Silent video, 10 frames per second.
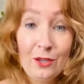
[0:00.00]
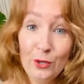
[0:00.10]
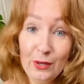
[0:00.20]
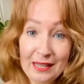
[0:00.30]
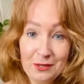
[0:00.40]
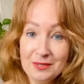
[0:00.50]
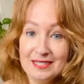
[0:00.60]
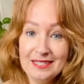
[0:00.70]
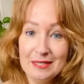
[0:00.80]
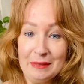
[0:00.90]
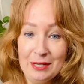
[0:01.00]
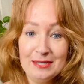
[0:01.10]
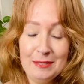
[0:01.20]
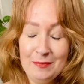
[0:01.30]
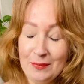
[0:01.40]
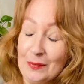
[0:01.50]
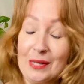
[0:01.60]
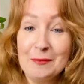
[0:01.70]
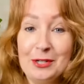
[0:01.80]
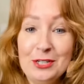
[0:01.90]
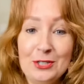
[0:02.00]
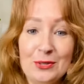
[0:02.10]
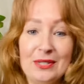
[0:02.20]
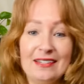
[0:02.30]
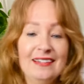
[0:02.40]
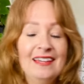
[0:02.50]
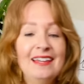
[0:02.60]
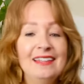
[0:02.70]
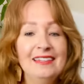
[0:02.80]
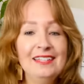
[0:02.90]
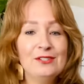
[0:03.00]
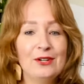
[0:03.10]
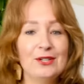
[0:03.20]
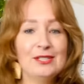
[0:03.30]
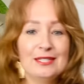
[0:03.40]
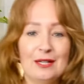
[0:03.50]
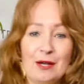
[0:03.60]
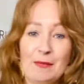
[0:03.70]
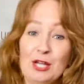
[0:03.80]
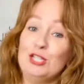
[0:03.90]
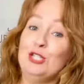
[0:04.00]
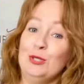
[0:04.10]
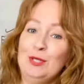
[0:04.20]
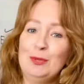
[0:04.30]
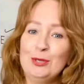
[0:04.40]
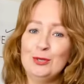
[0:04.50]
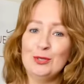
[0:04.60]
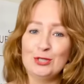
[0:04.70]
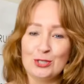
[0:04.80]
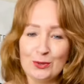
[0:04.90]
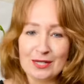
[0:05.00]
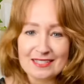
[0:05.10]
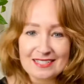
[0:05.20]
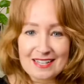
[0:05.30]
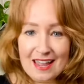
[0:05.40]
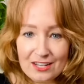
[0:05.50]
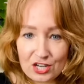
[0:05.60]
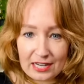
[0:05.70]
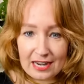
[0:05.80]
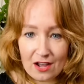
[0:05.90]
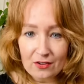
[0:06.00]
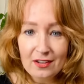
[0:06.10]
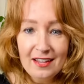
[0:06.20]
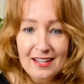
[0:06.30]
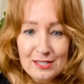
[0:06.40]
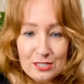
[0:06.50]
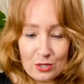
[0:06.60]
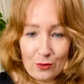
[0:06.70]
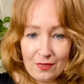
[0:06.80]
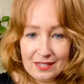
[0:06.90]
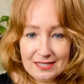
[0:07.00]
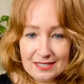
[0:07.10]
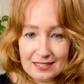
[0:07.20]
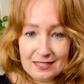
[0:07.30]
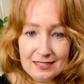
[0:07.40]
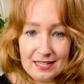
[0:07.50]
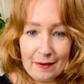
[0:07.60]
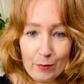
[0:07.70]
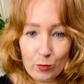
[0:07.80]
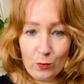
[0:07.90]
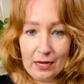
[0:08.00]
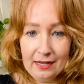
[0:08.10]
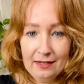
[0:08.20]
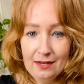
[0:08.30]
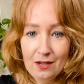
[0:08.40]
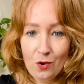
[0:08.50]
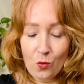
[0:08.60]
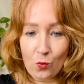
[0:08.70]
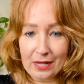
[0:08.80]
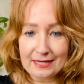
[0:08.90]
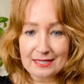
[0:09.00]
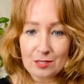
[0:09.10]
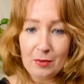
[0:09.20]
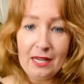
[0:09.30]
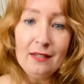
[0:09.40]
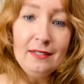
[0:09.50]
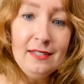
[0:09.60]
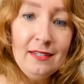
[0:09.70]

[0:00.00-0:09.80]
Okay, you wanna see something awesome? Well, I'm gonna show you. These are some Judy Blue shorts and check it out. So this is a braided waistband